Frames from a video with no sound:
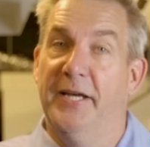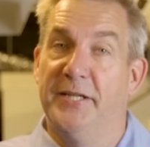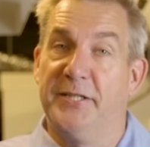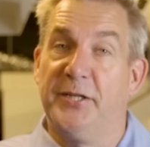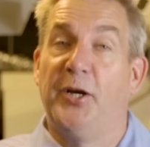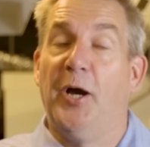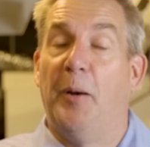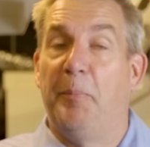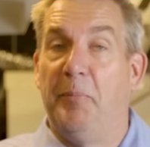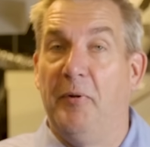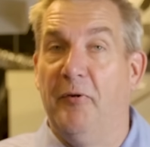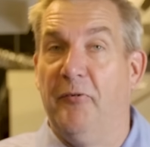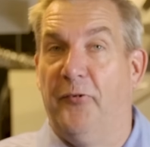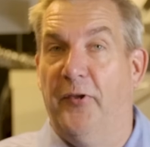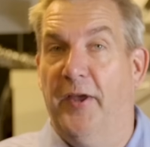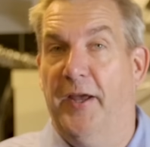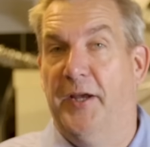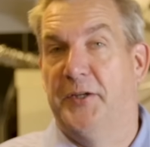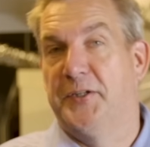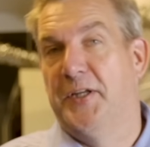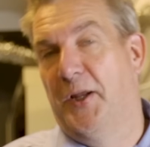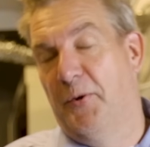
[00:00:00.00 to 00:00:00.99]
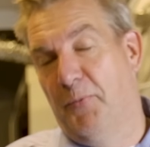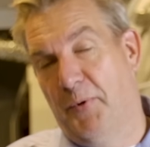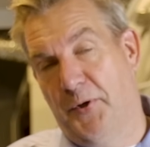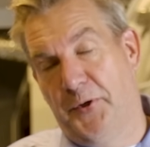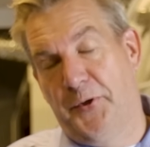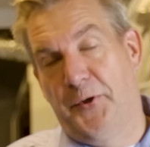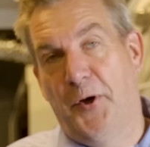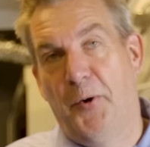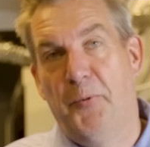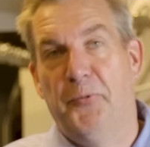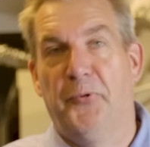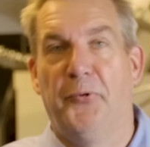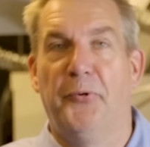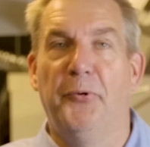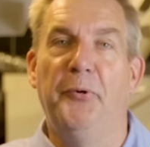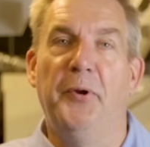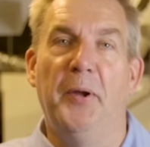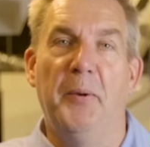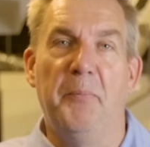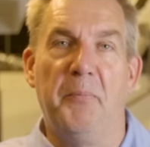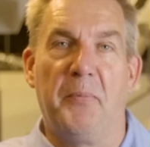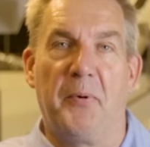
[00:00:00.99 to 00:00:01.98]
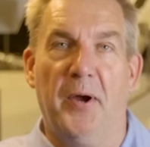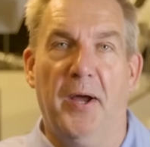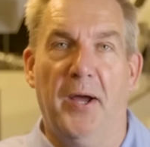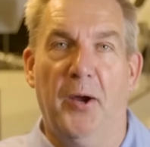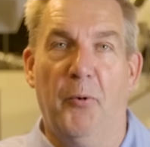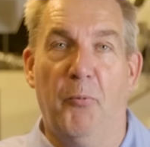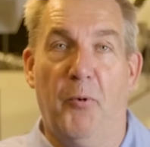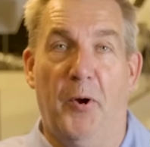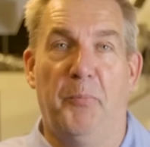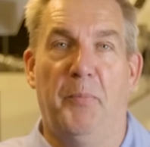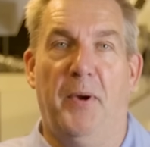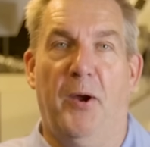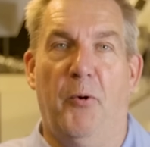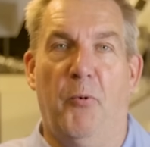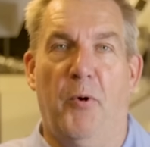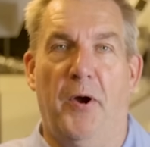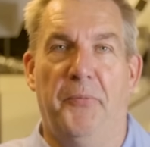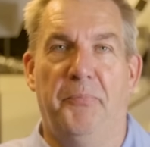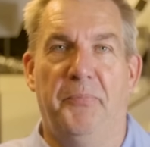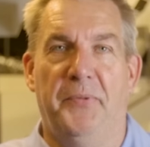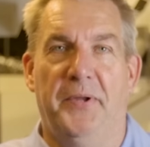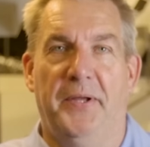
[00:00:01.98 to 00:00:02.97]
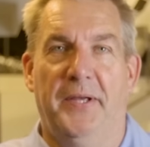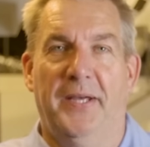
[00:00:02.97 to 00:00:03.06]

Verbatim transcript: is a couple of things and I want to go through them uh, one by one.